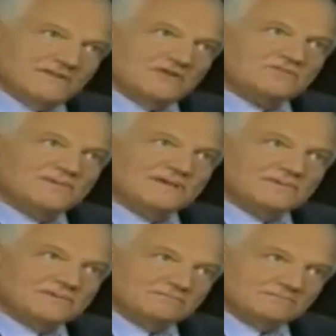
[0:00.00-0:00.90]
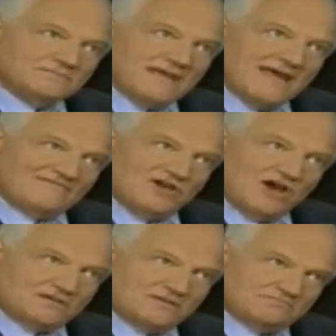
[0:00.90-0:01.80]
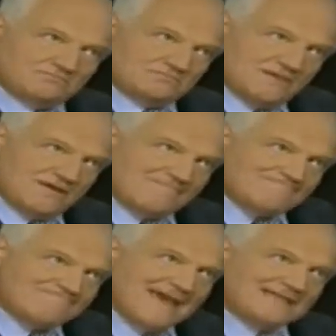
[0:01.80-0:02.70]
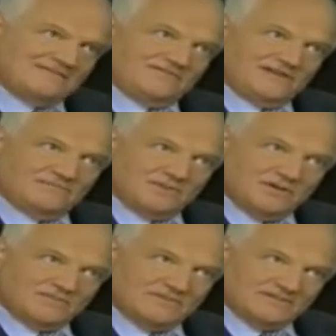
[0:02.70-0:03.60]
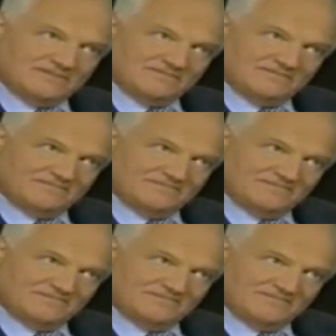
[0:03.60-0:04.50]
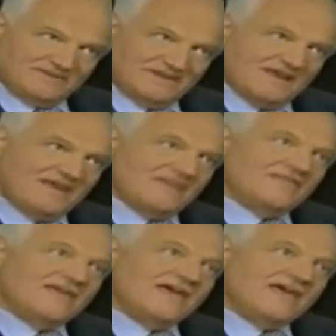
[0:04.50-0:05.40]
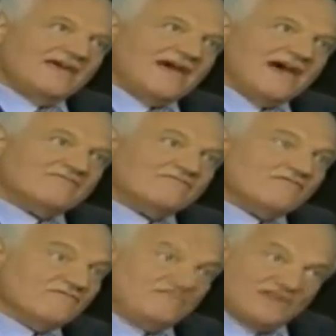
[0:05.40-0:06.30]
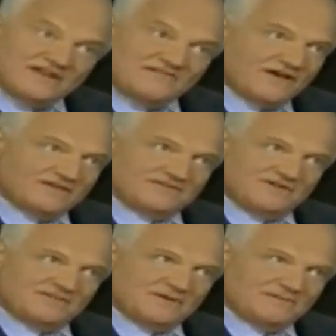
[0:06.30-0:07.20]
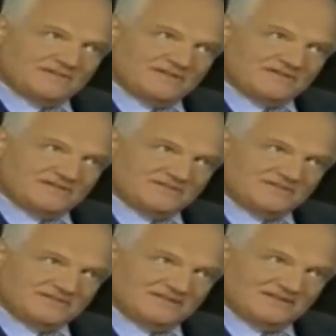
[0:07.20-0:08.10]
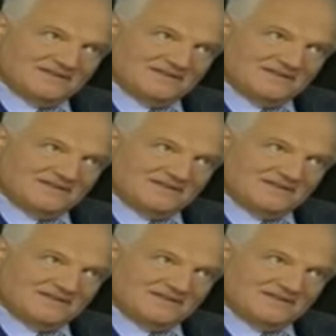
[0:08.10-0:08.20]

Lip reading: those people have got massive unemployment. They have very fast-growing populations.